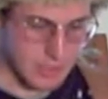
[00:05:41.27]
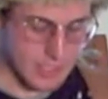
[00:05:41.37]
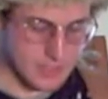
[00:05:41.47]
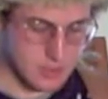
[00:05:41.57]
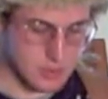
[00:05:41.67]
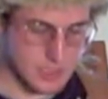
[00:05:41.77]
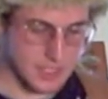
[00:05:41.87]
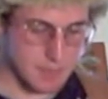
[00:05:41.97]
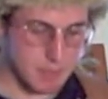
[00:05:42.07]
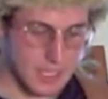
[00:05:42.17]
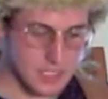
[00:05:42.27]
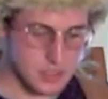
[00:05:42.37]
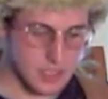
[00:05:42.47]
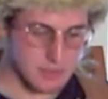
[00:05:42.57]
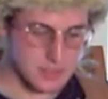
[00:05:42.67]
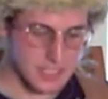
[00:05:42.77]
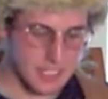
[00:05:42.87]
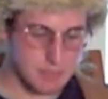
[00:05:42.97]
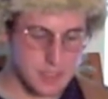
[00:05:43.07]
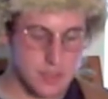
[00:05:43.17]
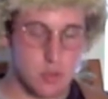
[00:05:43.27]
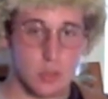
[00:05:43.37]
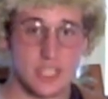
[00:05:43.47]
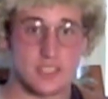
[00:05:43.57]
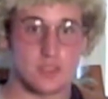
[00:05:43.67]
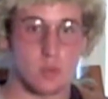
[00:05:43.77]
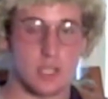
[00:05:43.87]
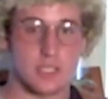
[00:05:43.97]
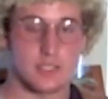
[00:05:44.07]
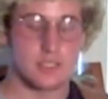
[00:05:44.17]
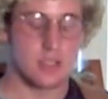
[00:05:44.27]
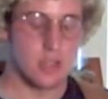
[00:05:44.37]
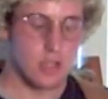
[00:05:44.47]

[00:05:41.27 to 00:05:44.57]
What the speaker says: He also said that blacks should have same legal rights as whites.